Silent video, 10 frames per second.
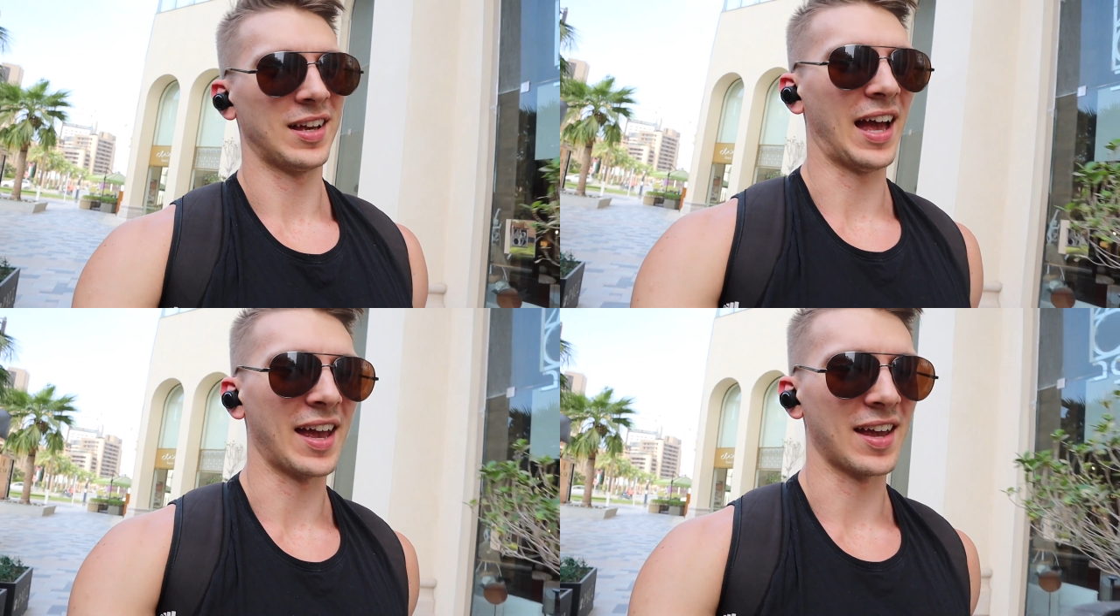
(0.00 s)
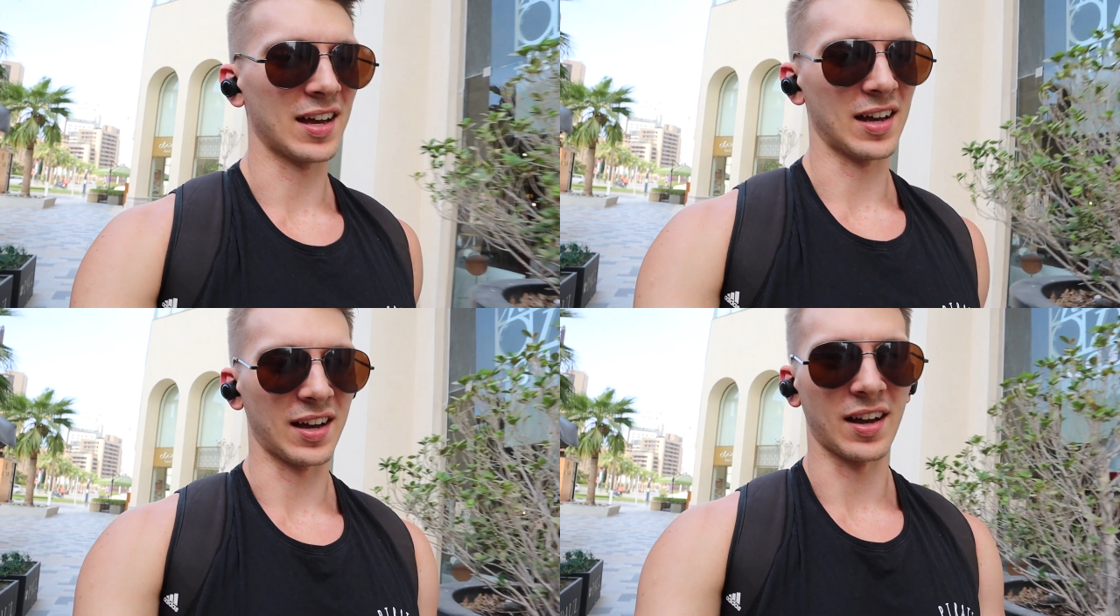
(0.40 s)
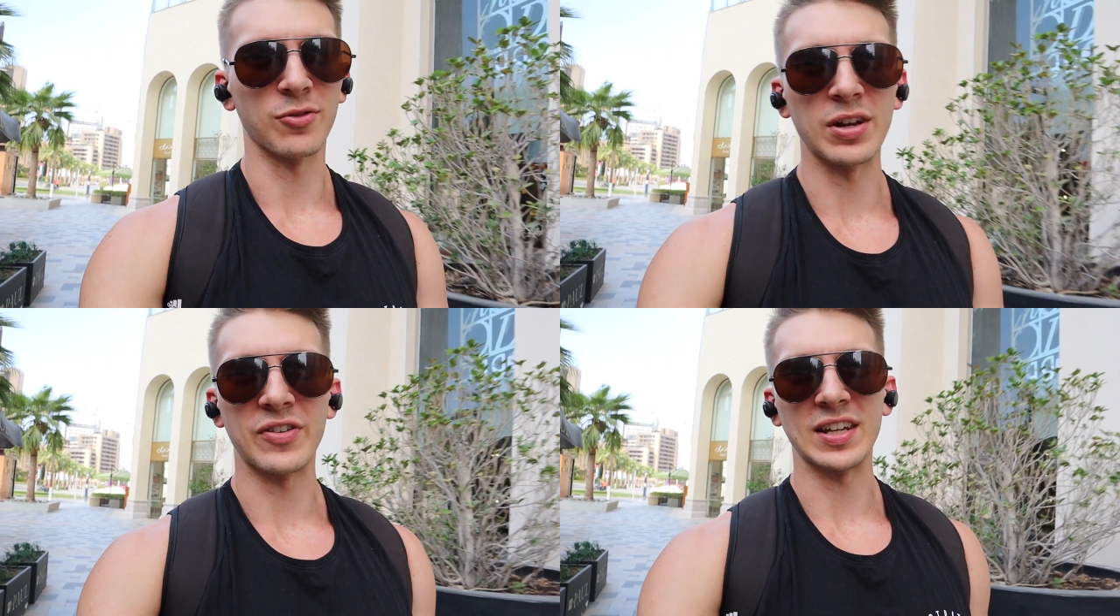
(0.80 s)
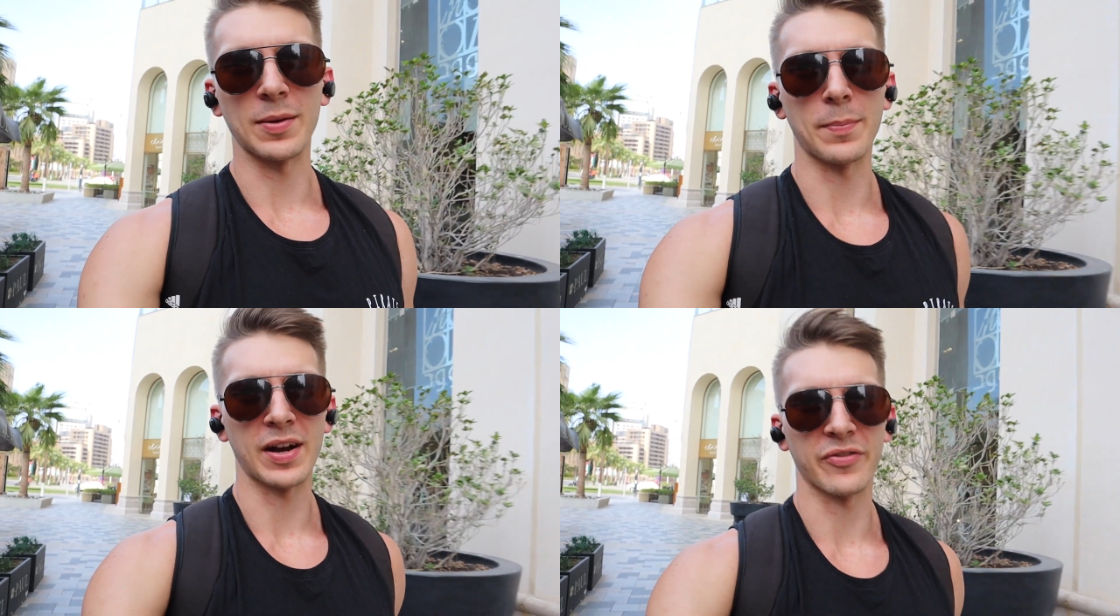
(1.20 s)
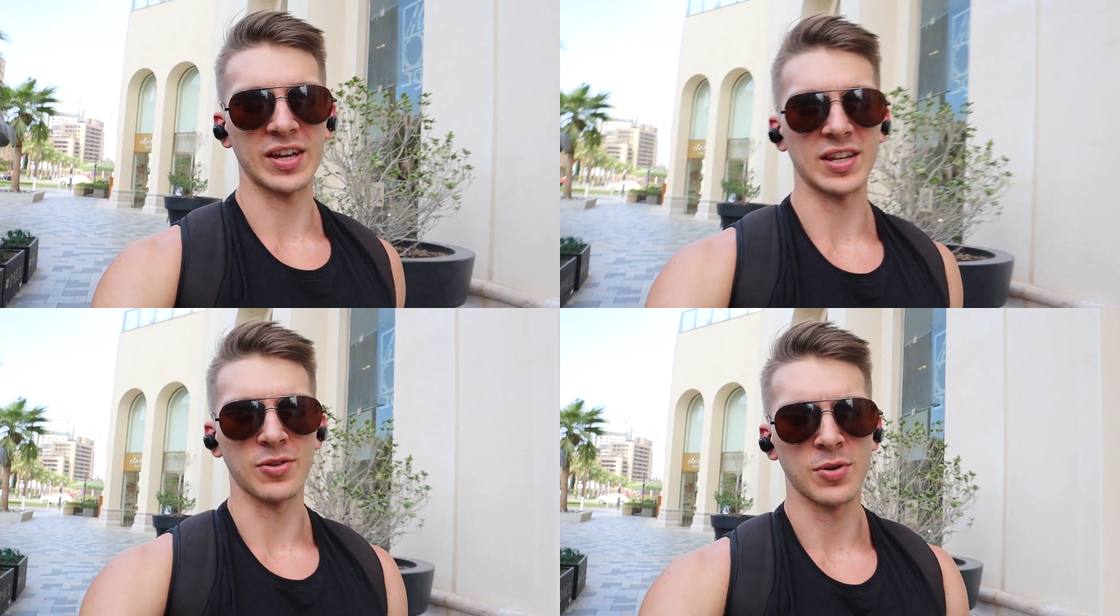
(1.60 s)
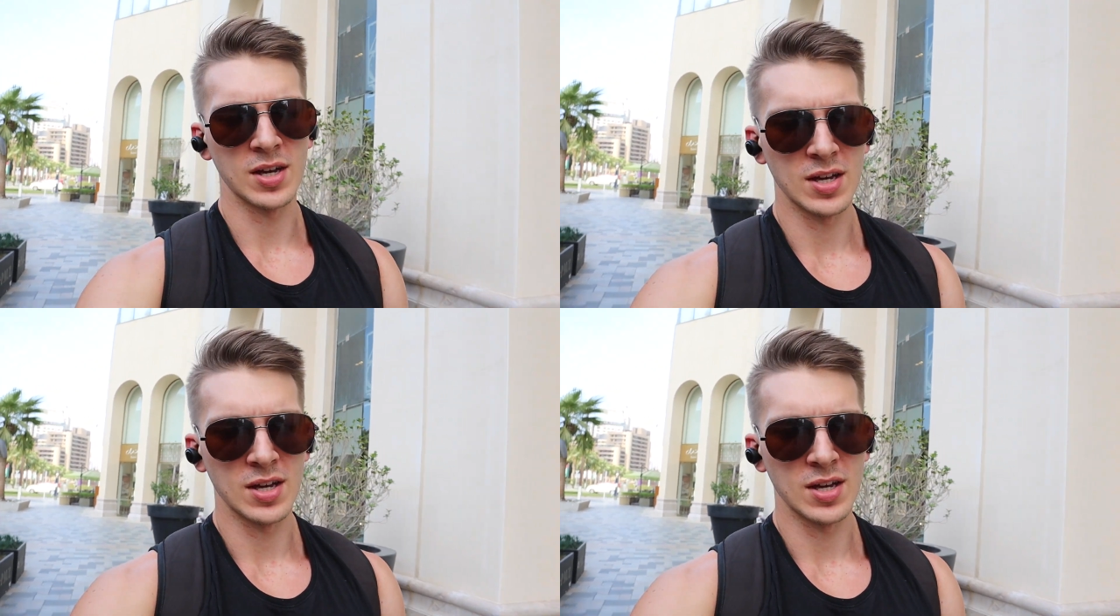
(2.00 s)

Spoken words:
a refeed can benefit you.